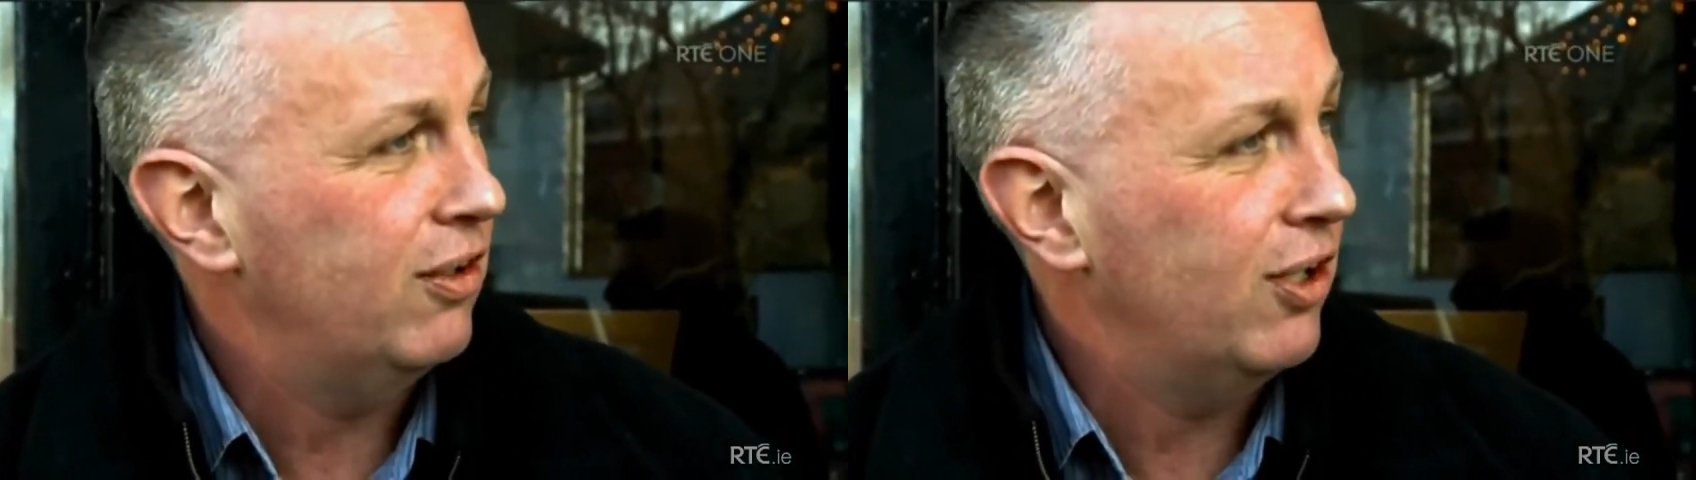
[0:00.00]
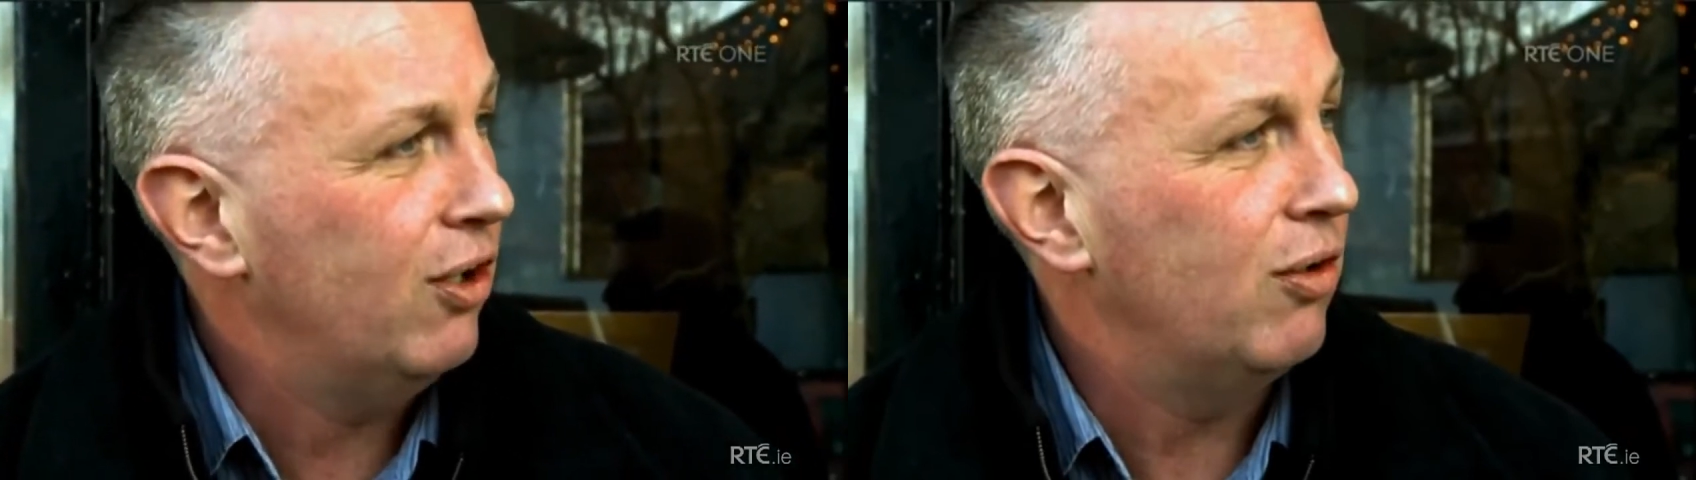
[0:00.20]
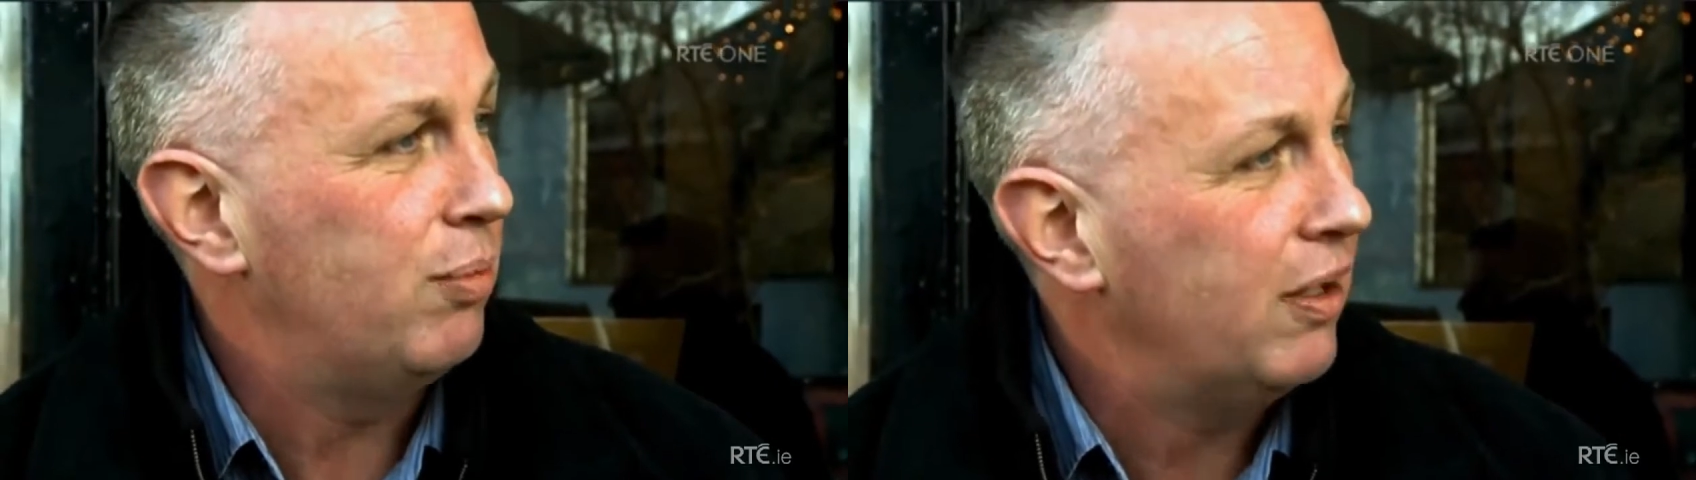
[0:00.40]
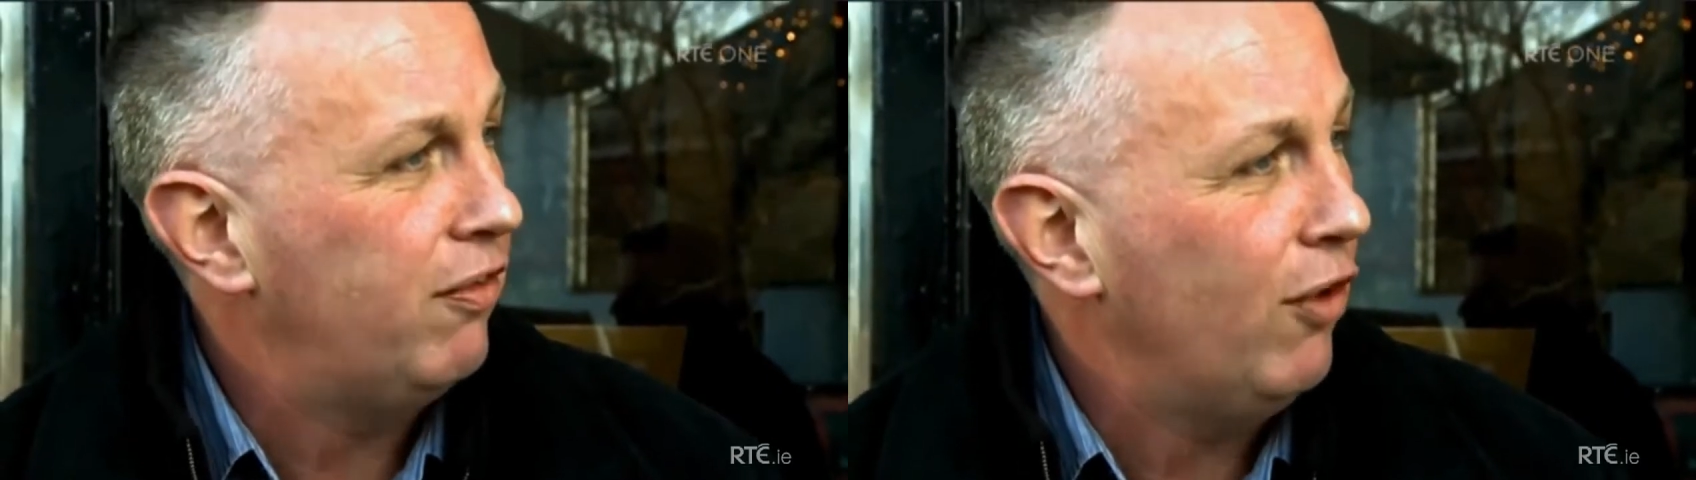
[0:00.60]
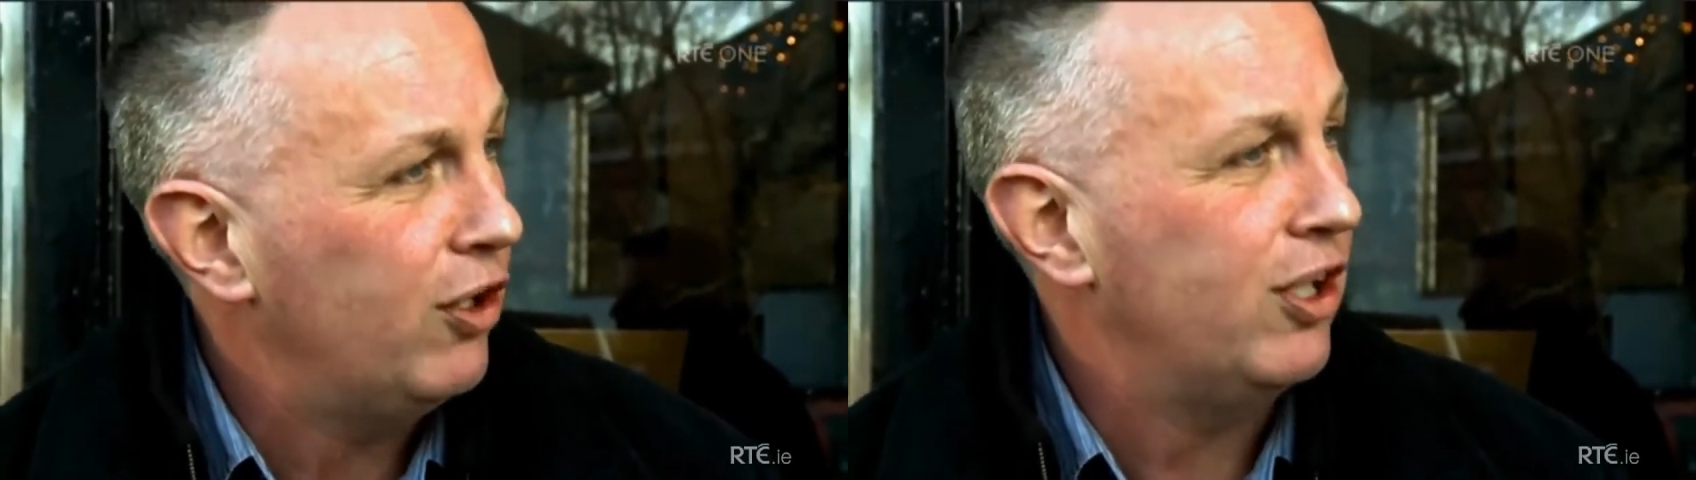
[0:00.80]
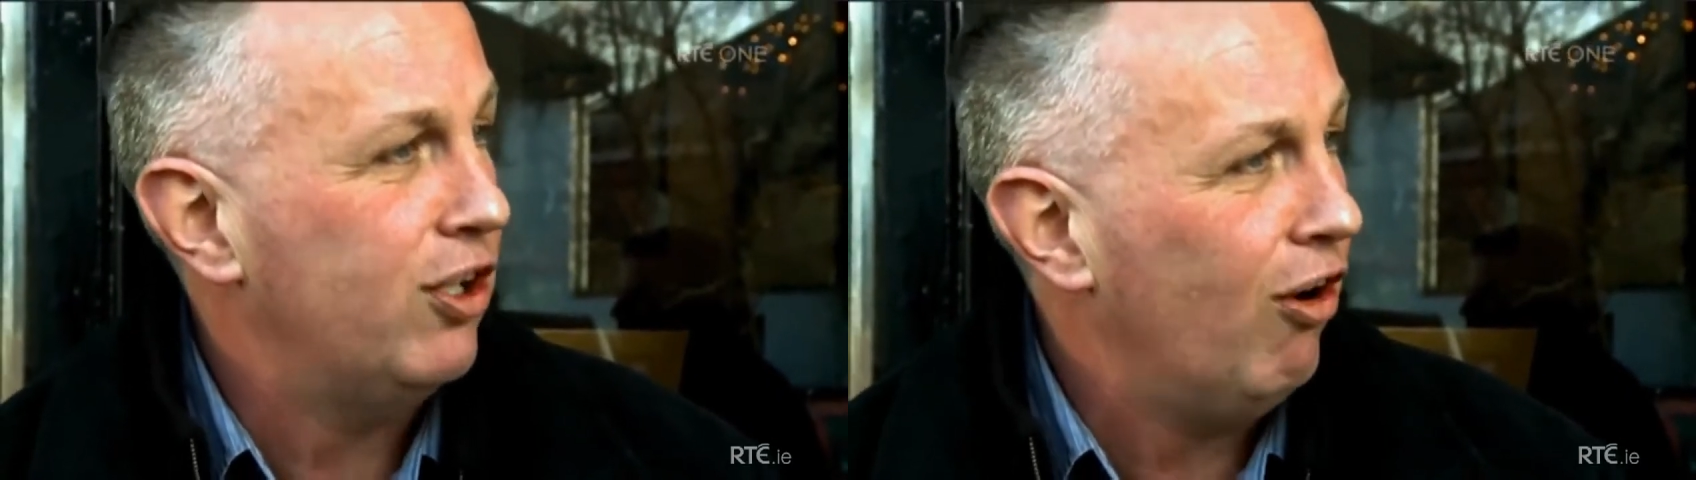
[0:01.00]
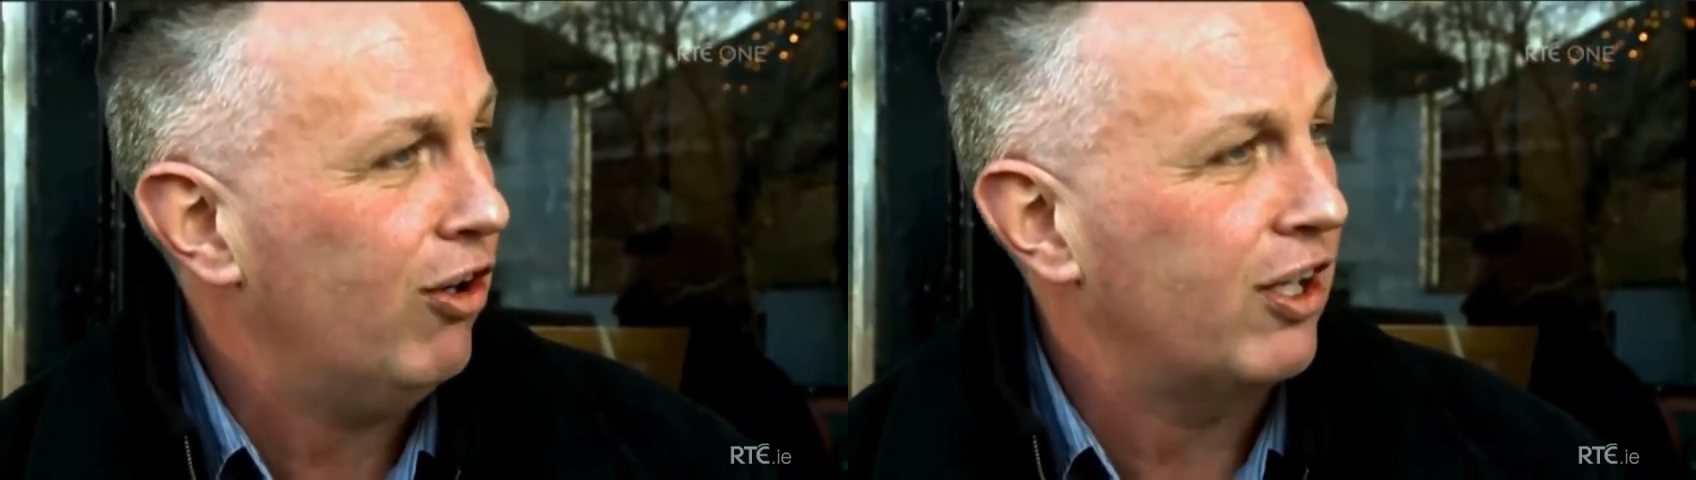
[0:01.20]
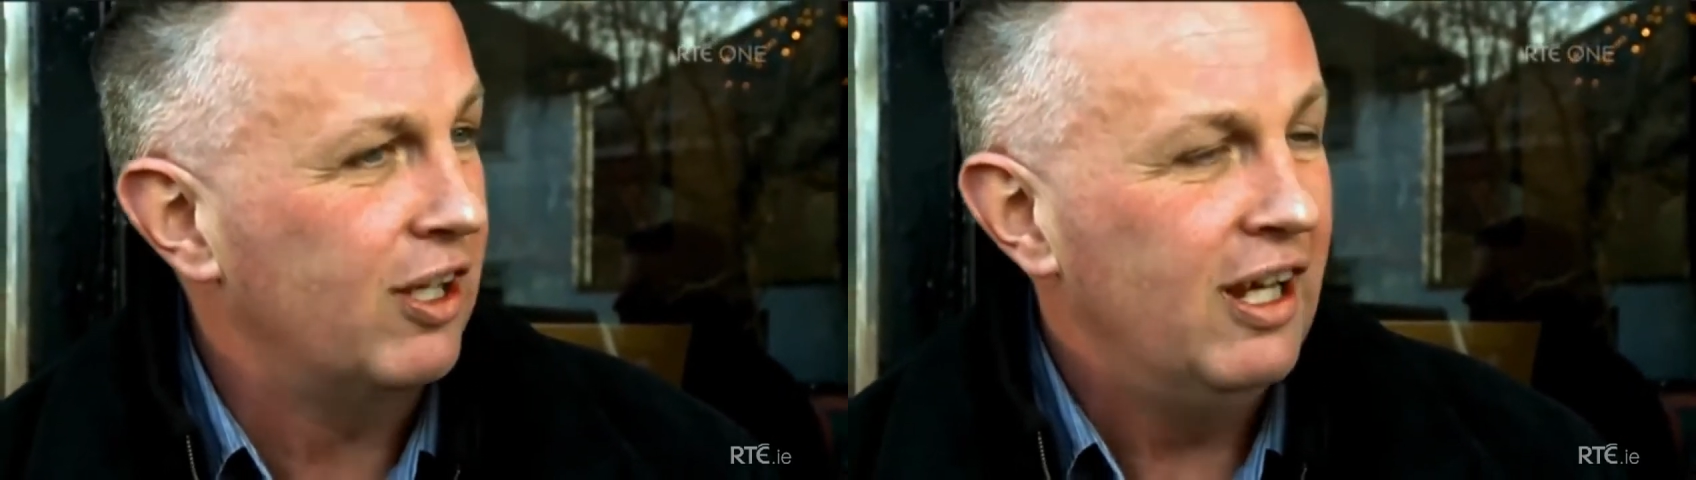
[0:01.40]
you know, being funny,
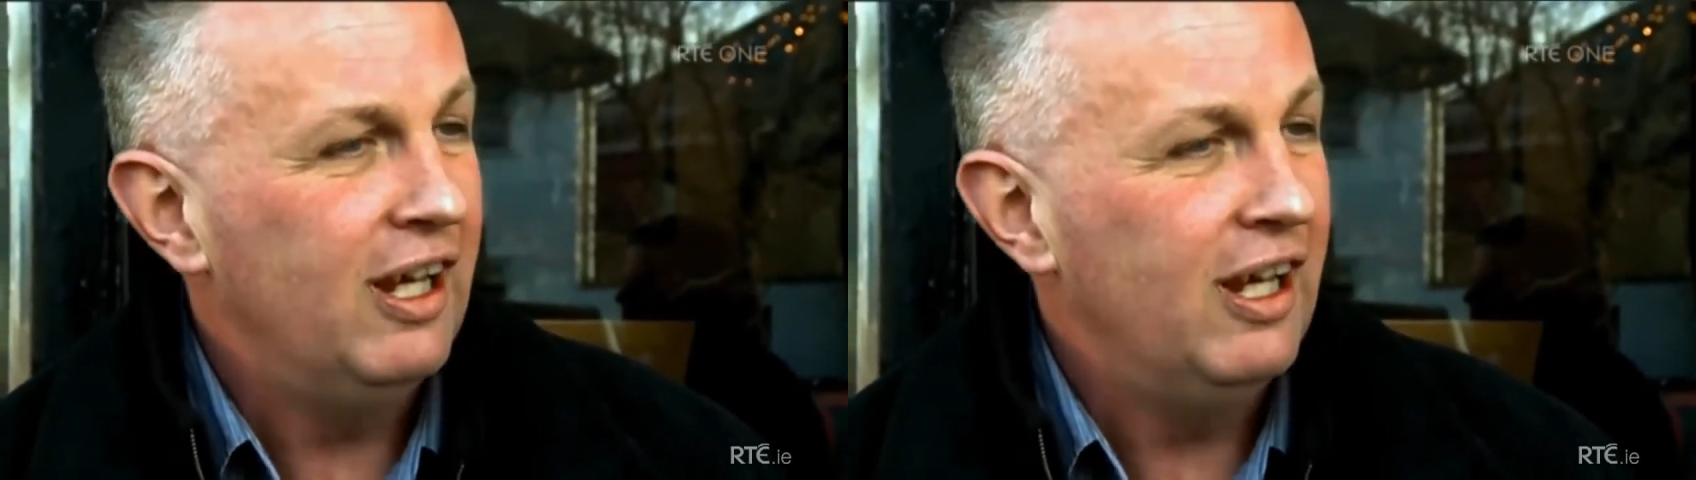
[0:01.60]
talking.